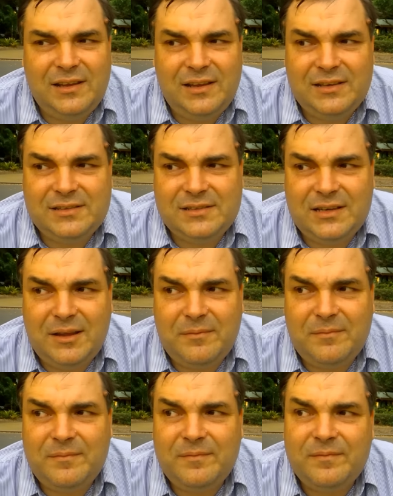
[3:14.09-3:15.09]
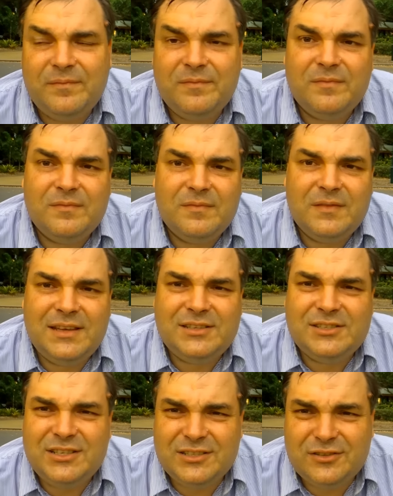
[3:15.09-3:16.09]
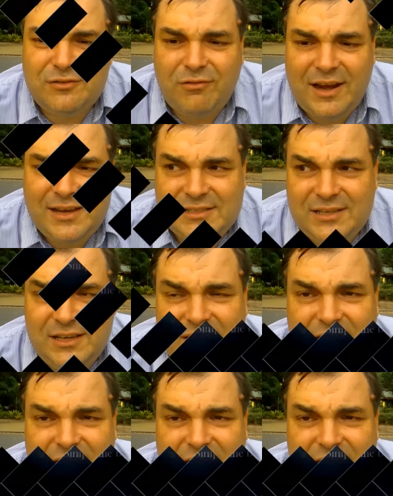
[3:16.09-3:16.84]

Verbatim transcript: It's um, it's just crazy.